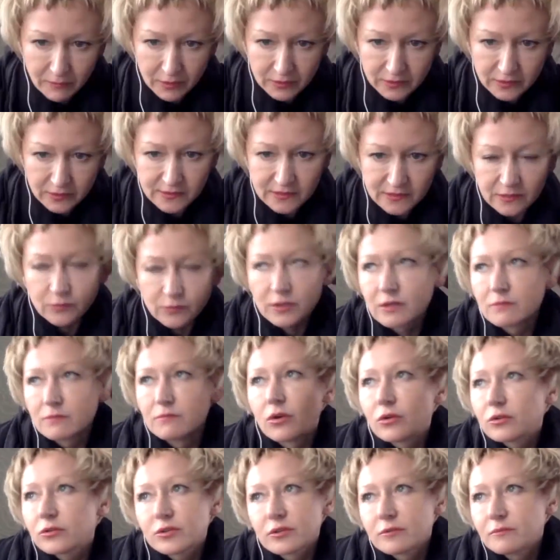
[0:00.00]
companies, and
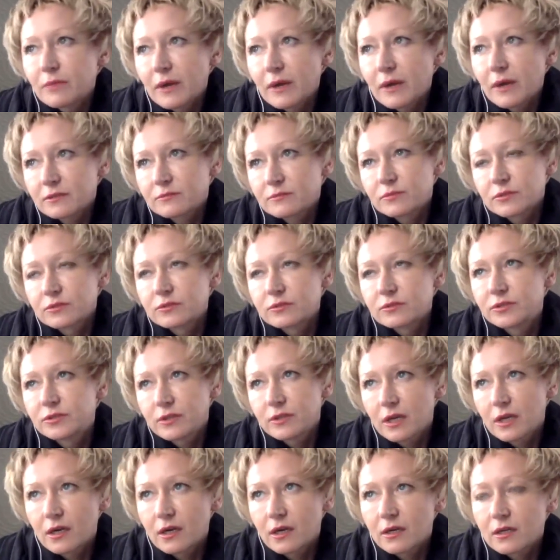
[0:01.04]
we're more comparable
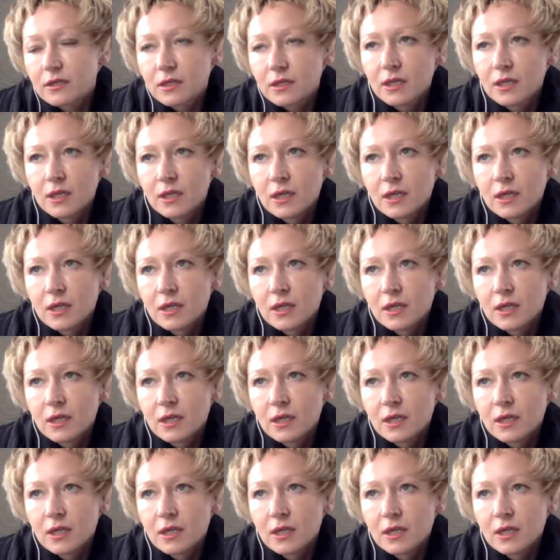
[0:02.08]
to a